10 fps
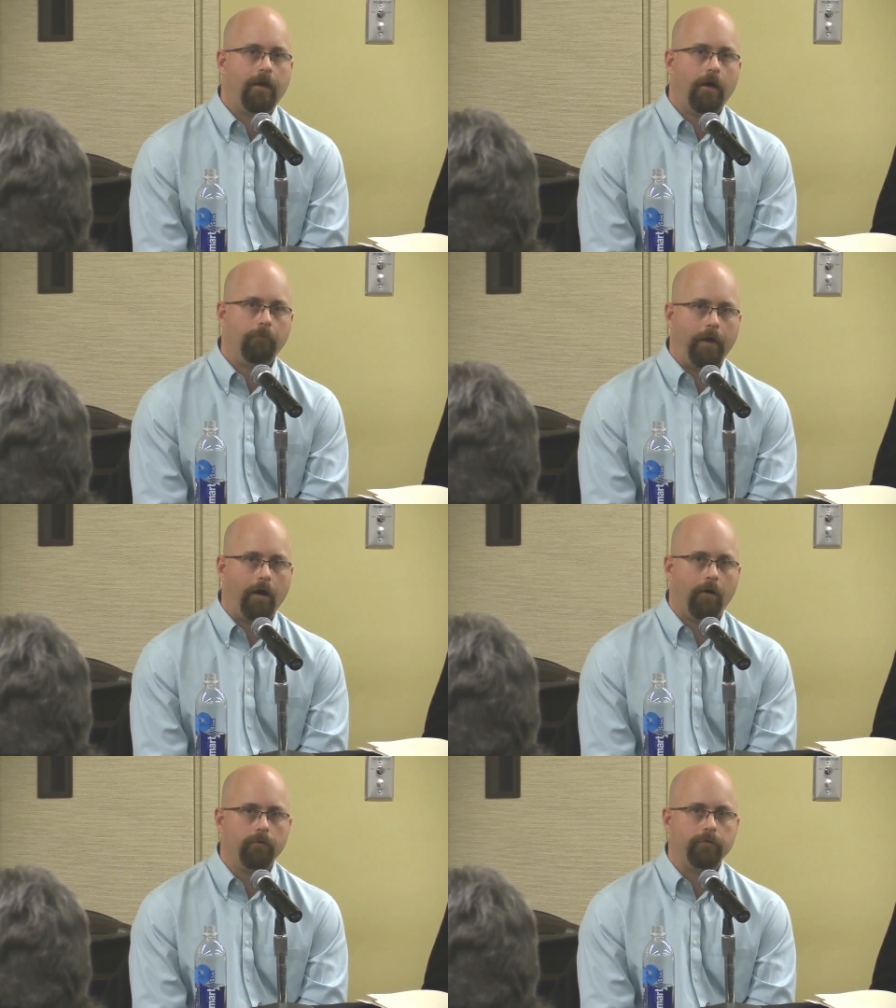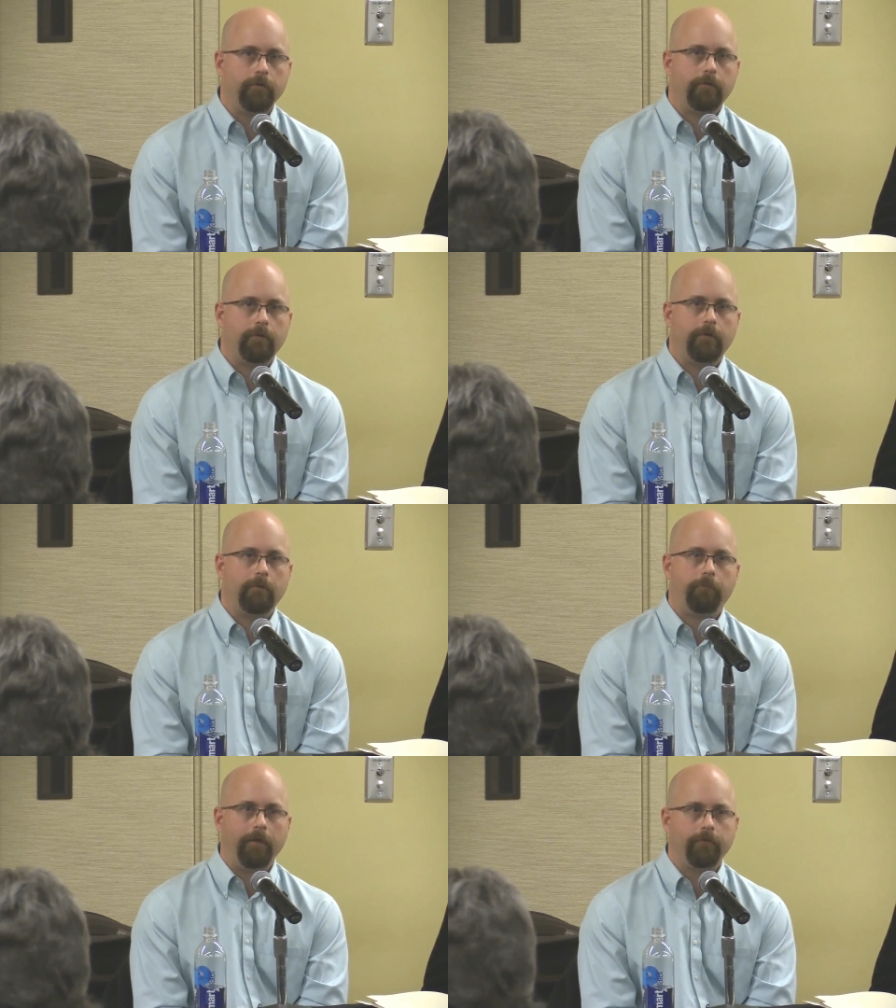about
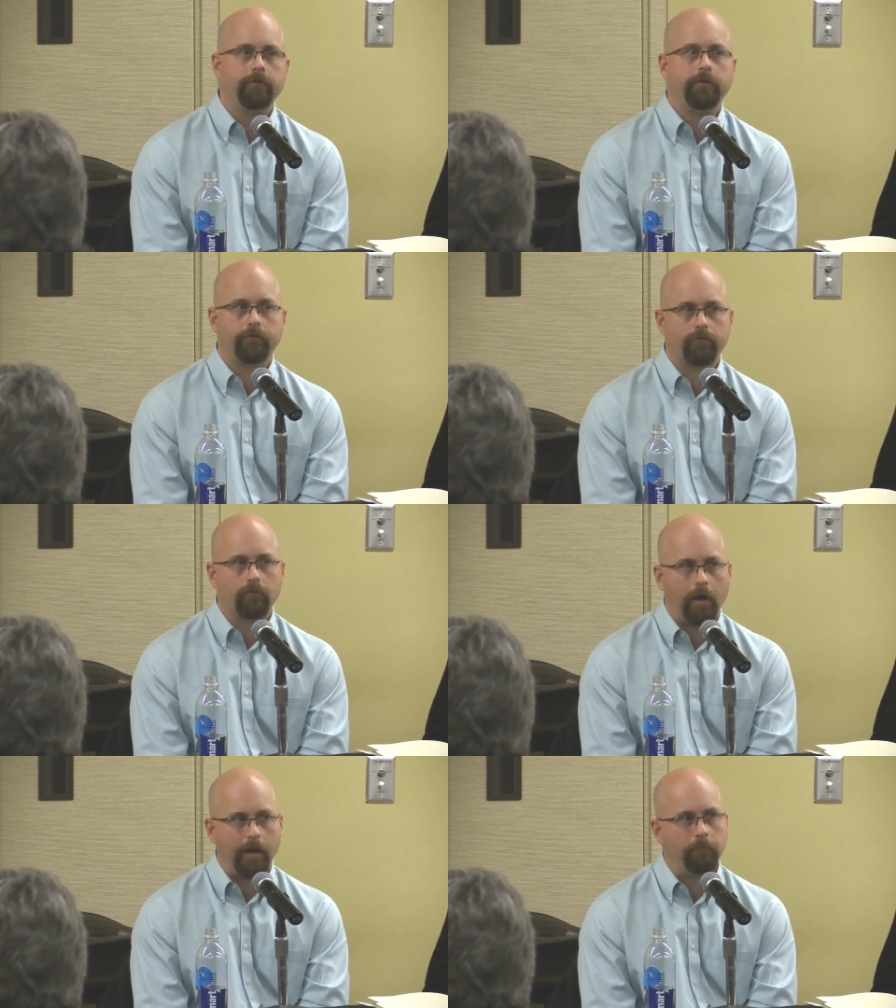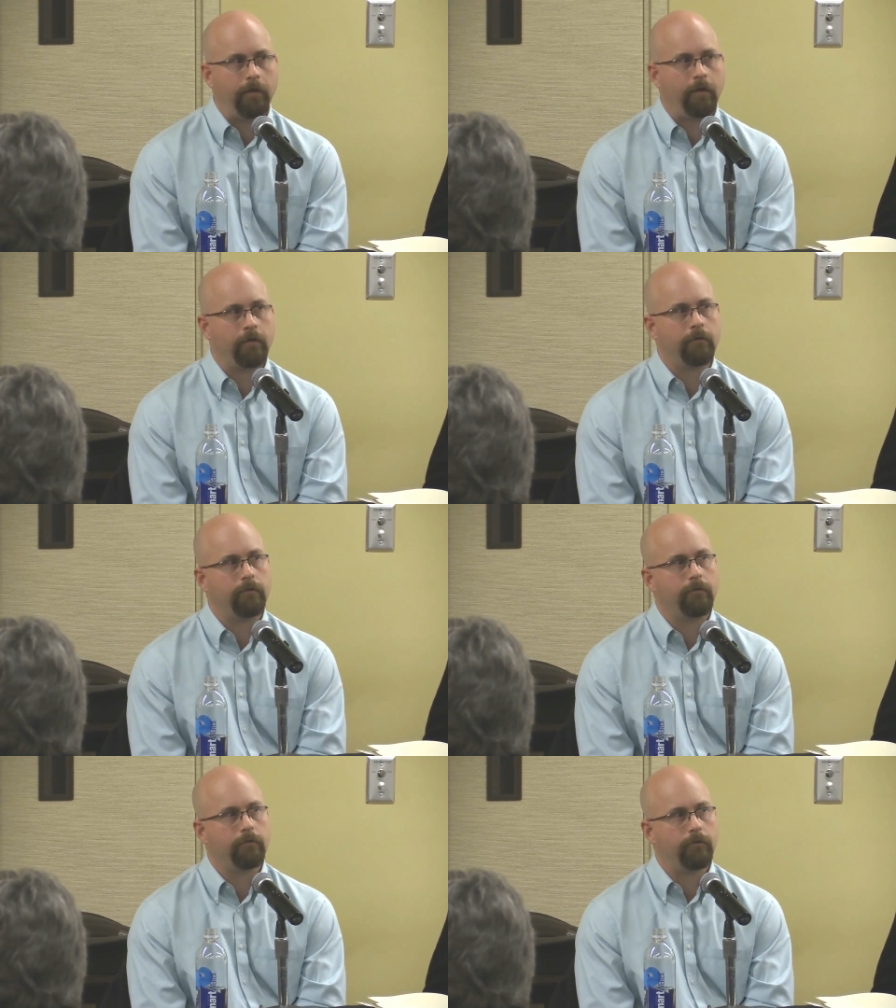basically
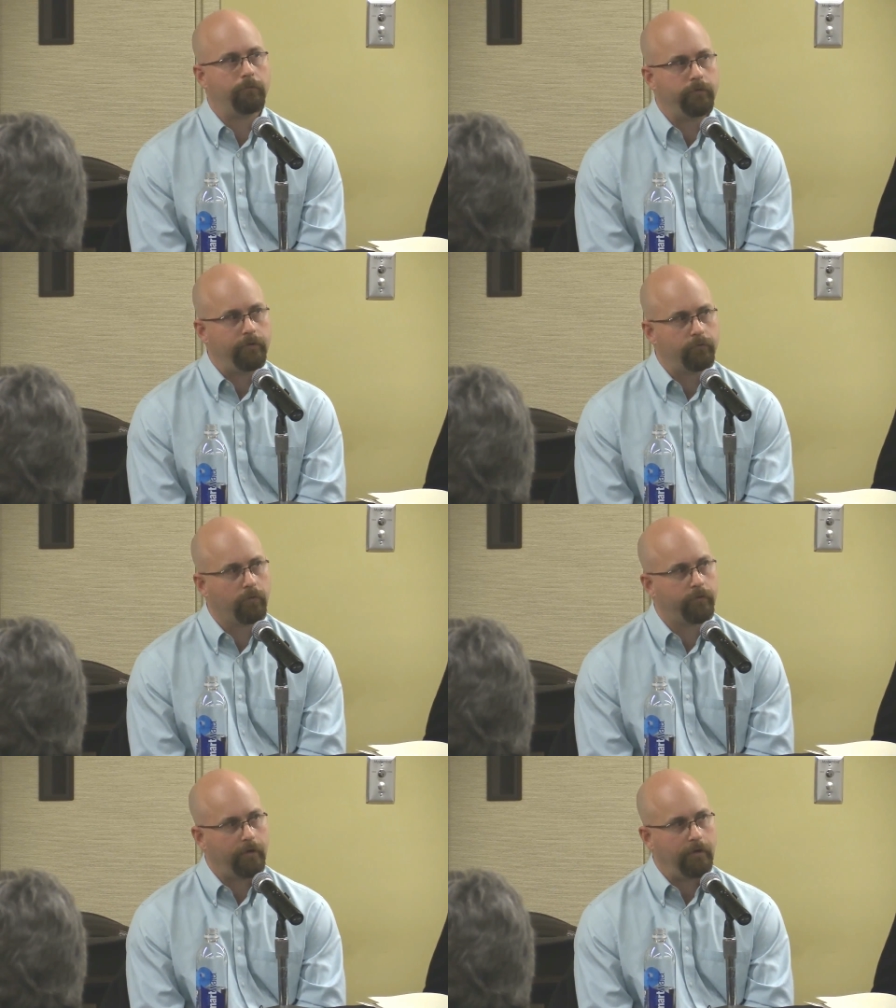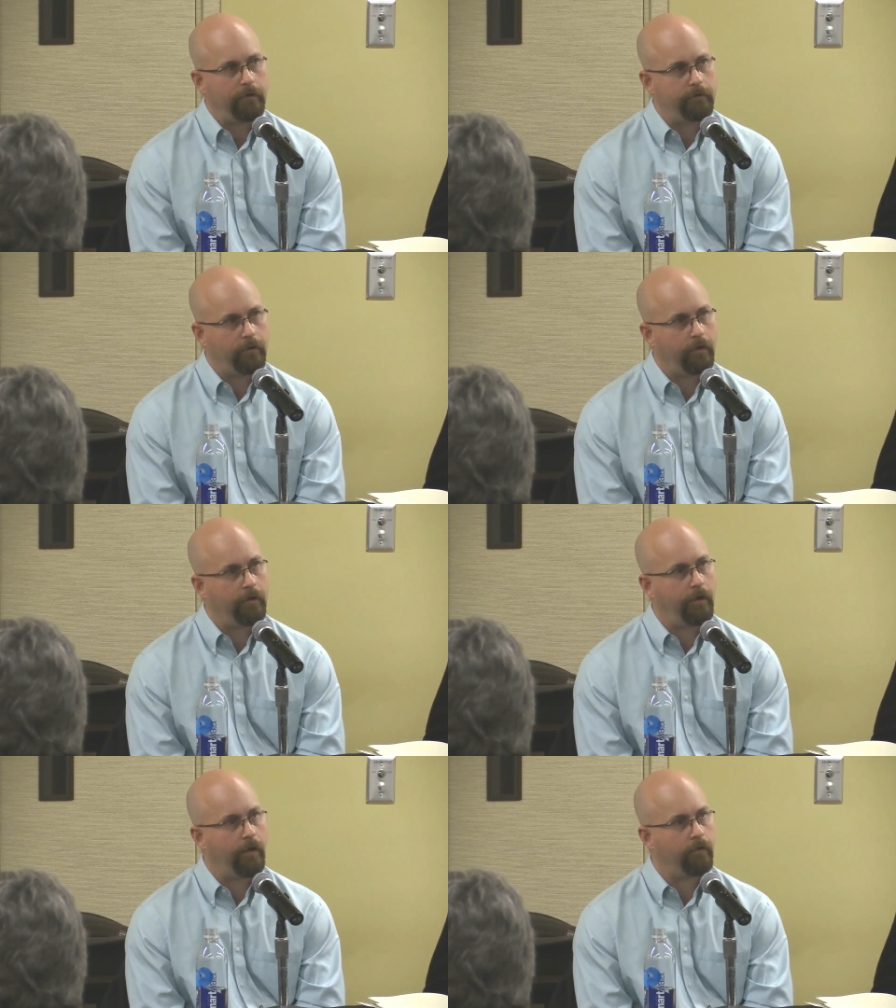describing the police work that he
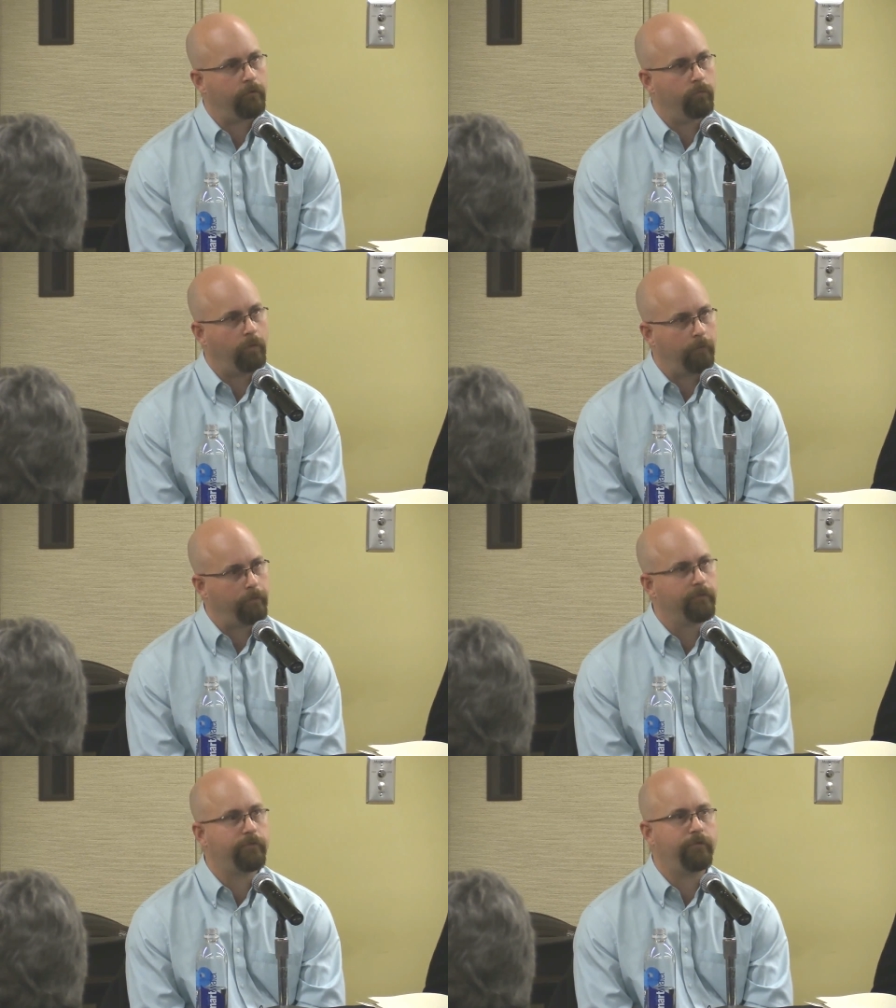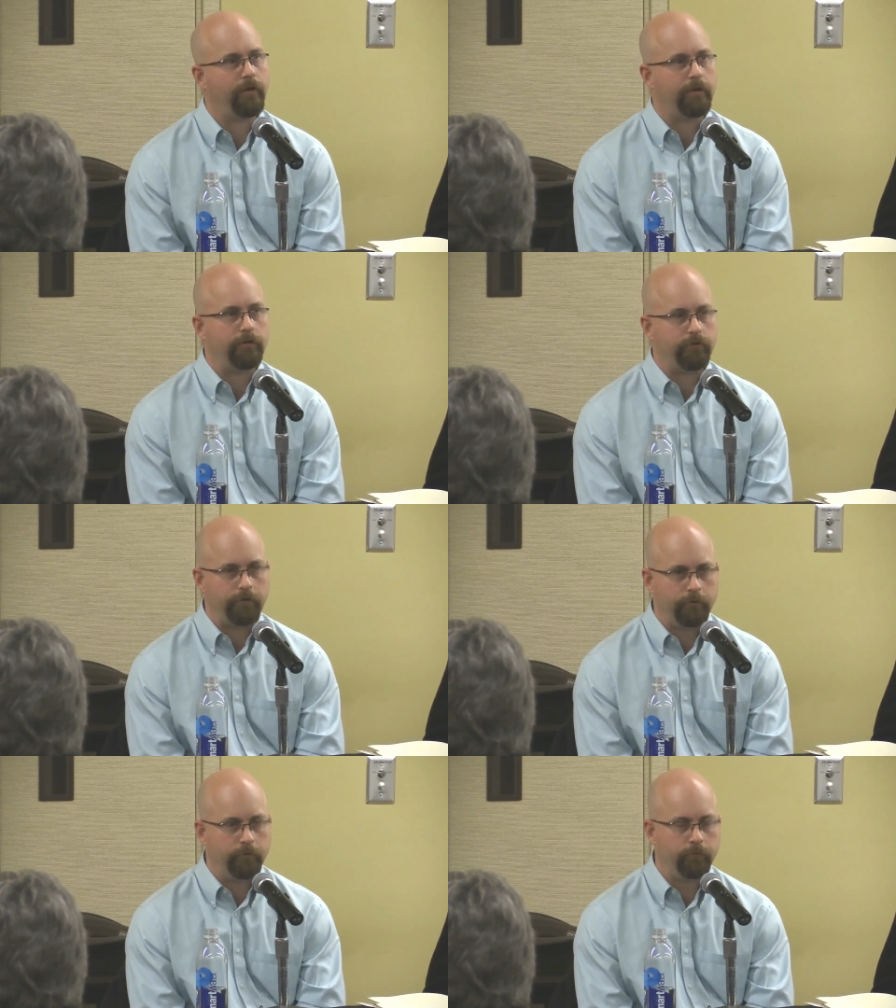did and the weapons that he
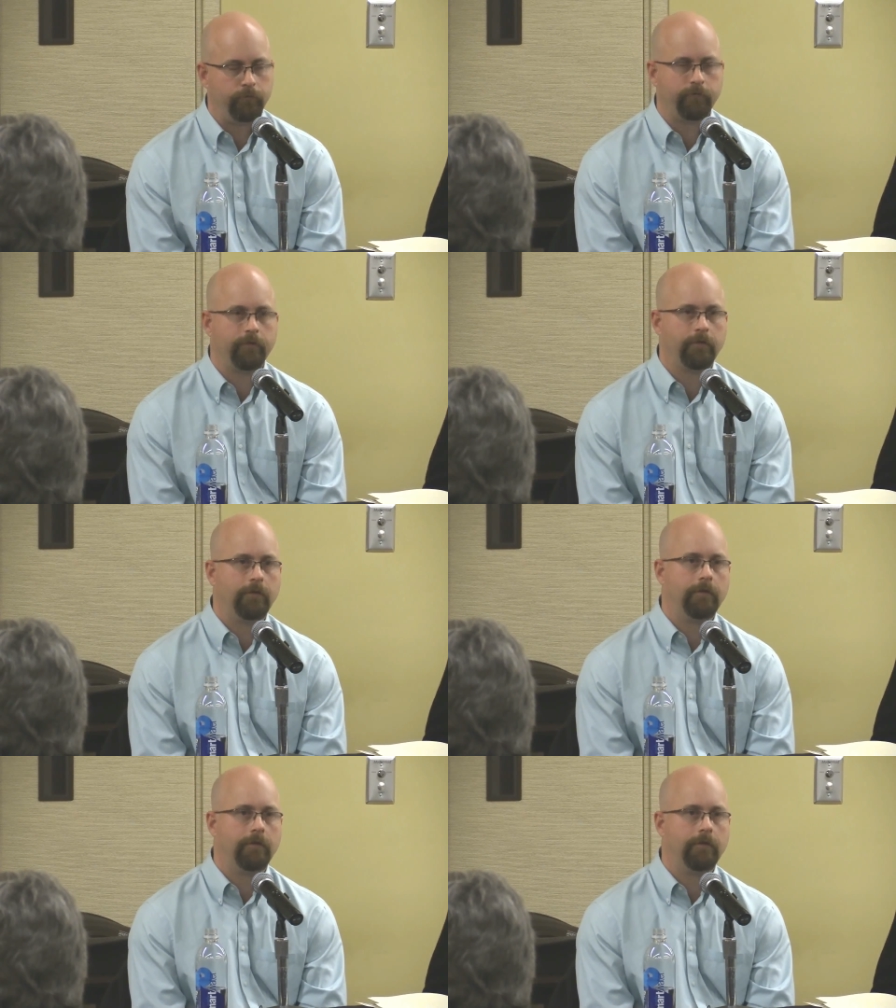used.